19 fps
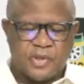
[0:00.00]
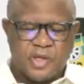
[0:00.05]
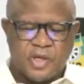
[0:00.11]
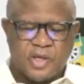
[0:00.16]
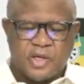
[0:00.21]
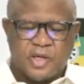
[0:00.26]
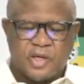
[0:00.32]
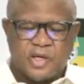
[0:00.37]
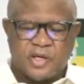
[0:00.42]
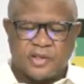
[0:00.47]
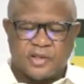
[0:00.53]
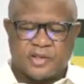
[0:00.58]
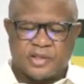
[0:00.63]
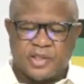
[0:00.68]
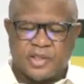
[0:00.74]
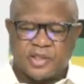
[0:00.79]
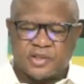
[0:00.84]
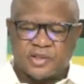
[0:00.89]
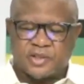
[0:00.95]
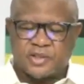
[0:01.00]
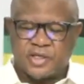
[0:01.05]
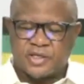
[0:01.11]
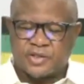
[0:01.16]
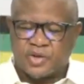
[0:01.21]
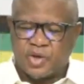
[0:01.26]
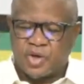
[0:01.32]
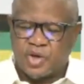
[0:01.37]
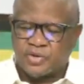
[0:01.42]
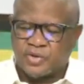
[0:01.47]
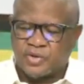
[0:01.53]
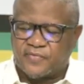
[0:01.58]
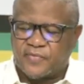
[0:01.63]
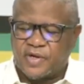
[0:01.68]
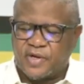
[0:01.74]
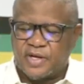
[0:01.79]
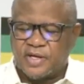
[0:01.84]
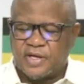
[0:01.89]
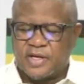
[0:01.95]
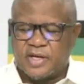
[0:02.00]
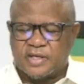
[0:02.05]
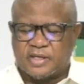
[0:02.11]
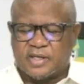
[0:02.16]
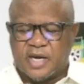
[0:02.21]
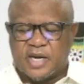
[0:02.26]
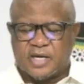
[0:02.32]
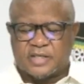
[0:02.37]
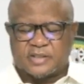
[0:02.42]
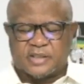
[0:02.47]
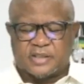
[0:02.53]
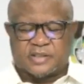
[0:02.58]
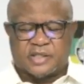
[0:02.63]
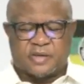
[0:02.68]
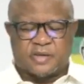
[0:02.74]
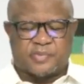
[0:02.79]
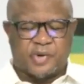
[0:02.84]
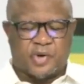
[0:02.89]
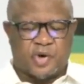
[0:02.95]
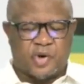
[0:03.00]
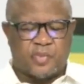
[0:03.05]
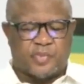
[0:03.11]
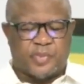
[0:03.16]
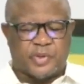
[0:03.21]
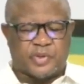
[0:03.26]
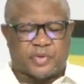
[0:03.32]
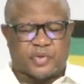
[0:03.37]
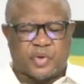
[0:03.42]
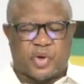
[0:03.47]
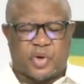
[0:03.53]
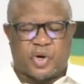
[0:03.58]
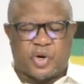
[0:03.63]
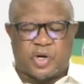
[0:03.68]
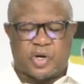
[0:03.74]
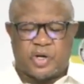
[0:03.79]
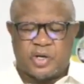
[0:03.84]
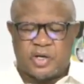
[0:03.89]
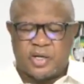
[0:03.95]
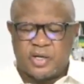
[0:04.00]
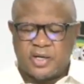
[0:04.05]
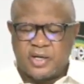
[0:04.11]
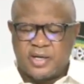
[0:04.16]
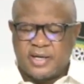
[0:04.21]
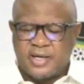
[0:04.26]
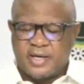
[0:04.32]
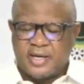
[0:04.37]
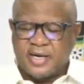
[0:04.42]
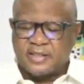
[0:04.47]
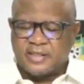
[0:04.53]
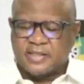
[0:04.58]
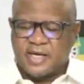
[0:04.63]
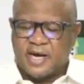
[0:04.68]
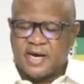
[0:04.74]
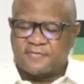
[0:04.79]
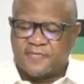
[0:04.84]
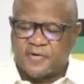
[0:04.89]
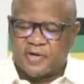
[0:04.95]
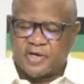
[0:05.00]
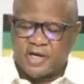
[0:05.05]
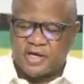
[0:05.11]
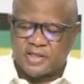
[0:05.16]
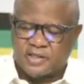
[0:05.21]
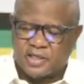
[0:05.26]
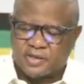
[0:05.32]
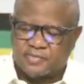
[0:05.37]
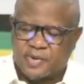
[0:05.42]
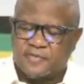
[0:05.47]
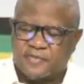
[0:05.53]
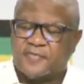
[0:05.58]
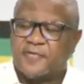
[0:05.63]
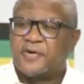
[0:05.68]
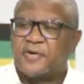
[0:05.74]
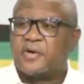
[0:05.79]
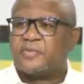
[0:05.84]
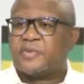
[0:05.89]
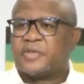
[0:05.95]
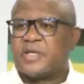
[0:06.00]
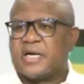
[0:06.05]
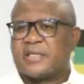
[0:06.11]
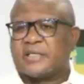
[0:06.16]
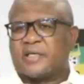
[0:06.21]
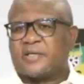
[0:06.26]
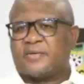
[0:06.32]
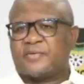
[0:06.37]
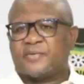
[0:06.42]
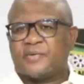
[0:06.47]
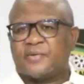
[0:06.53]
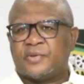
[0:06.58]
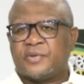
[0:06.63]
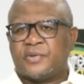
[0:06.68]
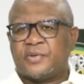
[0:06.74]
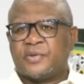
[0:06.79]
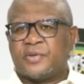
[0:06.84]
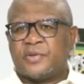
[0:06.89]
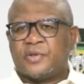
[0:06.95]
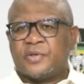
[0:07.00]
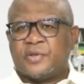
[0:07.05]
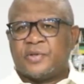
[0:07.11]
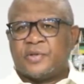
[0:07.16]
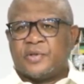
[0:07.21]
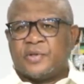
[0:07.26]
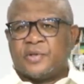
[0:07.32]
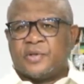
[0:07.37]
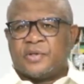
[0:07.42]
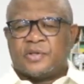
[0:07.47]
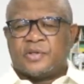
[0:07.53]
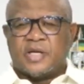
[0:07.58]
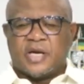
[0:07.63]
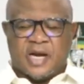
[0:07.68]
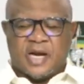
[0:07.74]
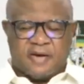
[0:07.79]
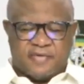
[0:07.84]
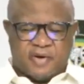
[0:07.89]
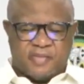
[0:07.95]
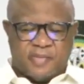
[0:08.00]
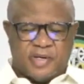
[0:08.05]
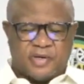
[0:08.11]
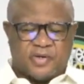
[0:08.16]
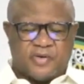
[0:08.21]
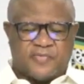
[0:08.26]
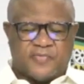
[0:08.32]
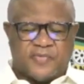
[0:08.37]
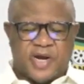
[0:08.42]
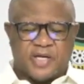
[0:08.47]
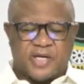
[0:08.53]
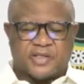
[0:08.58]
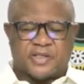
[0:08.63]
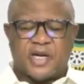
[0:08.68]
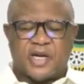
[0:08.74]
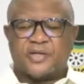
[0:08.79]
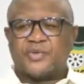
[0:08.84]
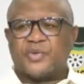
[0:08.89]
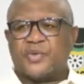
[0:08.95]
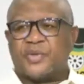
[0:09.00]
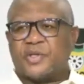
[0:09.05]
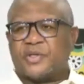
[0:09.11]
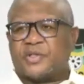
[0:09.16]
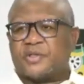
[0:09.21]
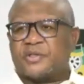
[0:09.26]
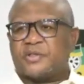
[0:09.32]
Indeed, the doors of learning and culture shall be open to all as advocated by Freedom Charter. The Government of National Unity,